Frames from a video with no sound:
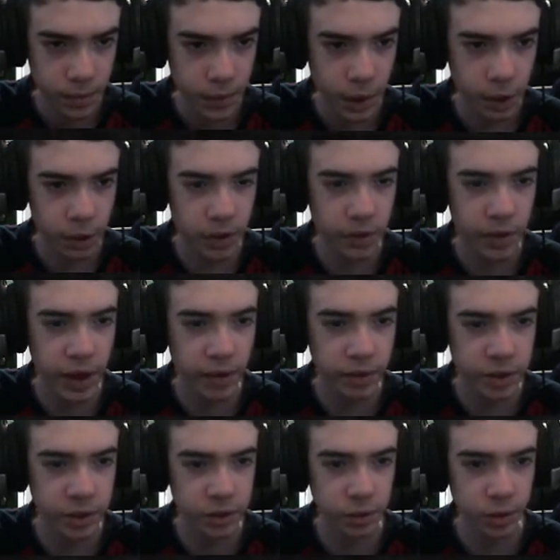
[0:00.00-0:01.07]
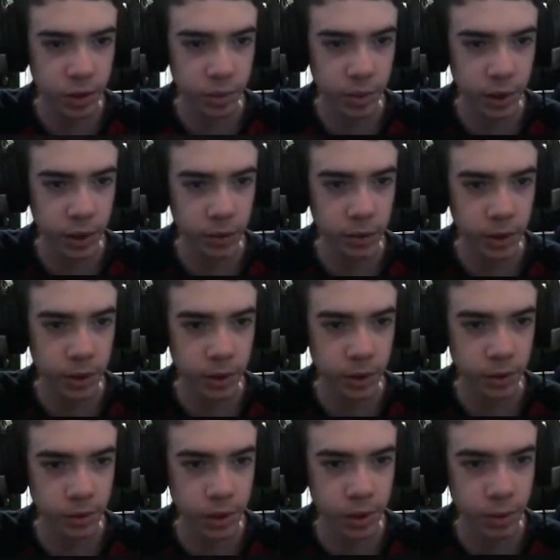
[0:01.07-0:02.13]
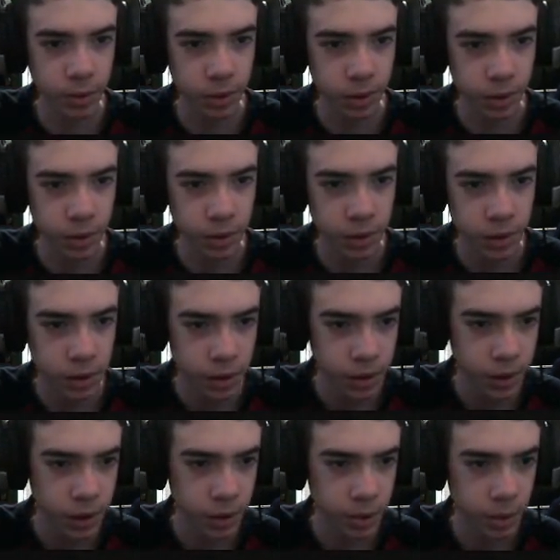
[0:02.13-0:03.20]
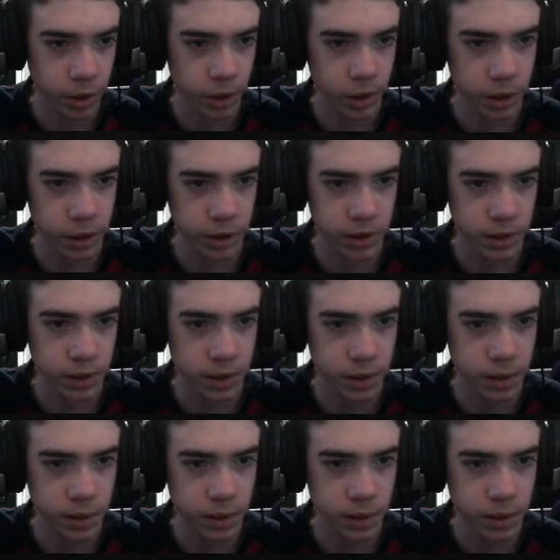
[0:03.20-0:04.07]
I don't even have a sword, but I really don't need one, to be honest.